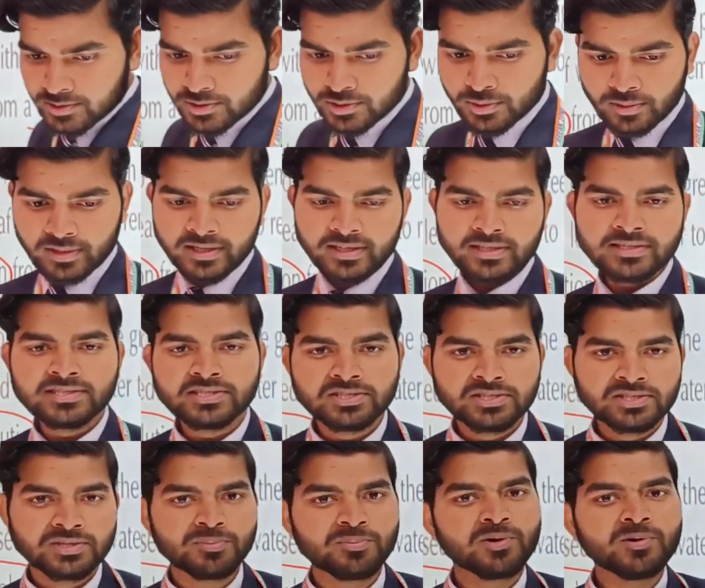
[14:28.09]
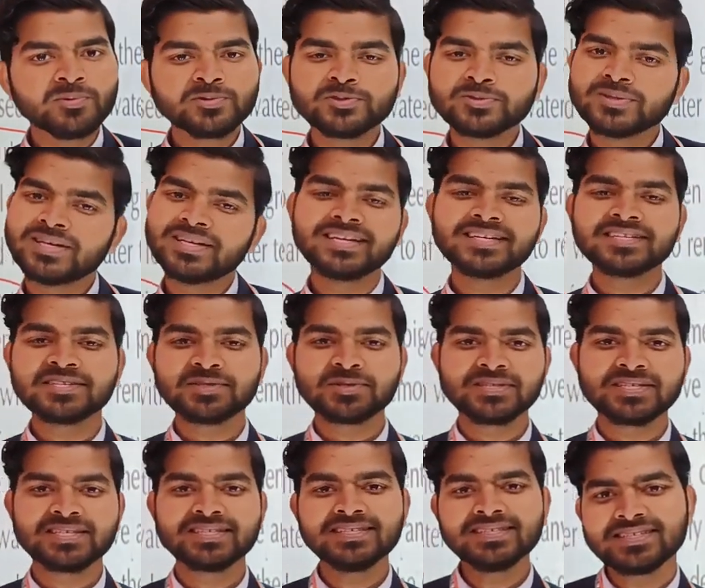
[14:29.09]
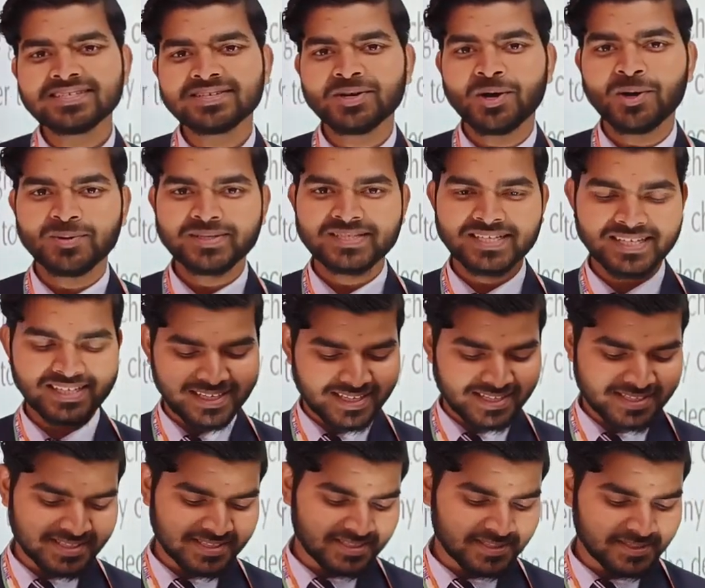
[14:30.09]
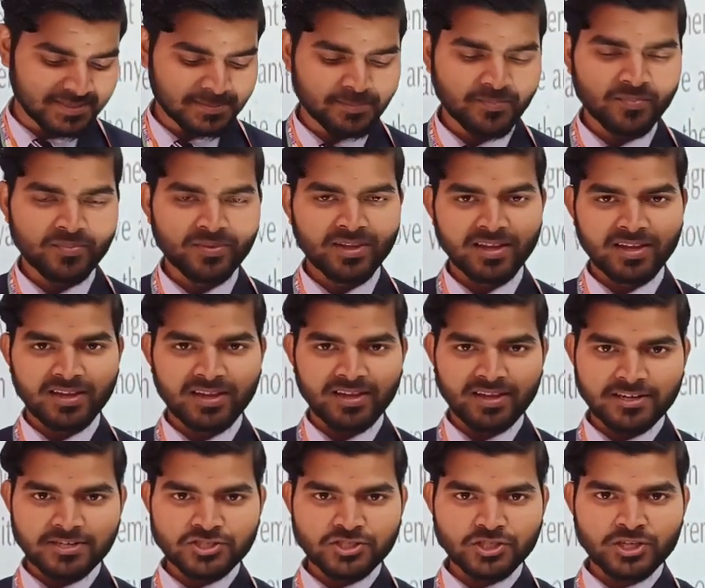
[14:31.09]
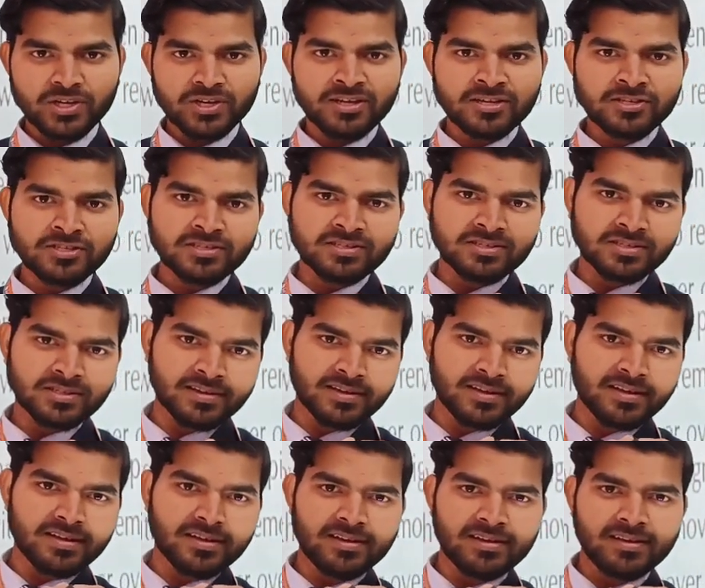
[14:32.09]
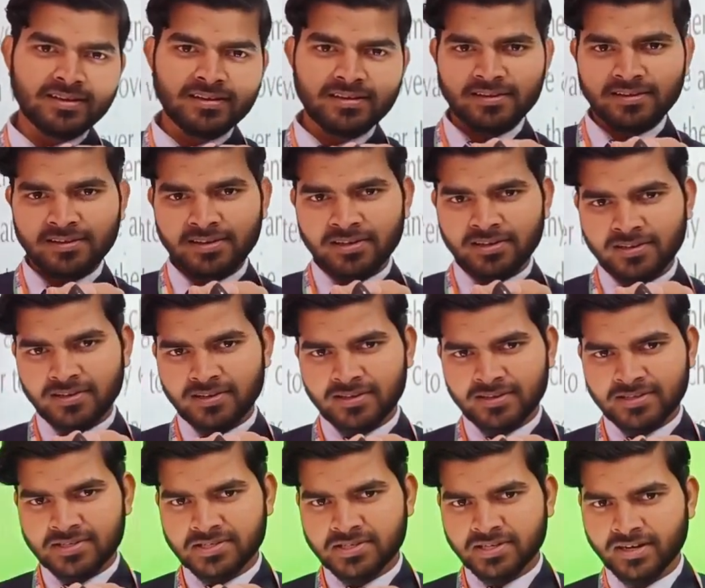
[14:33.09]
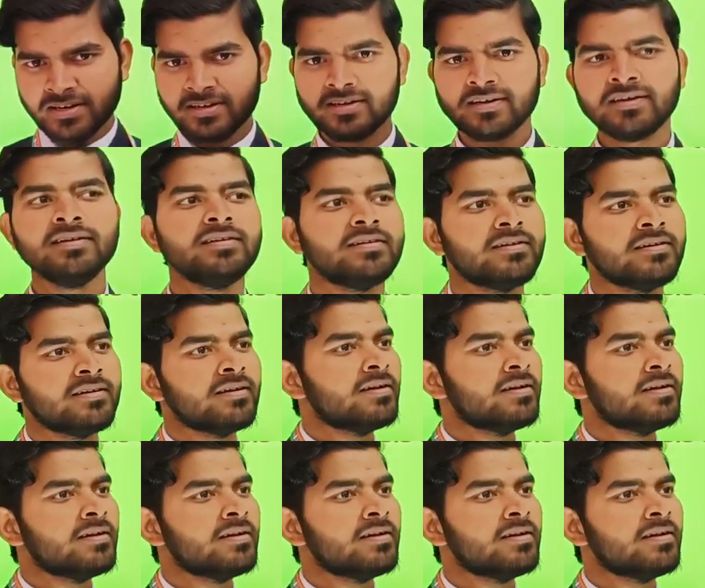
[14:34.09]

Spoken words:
So let's move to the next questions. Obviously yes. Let's get started.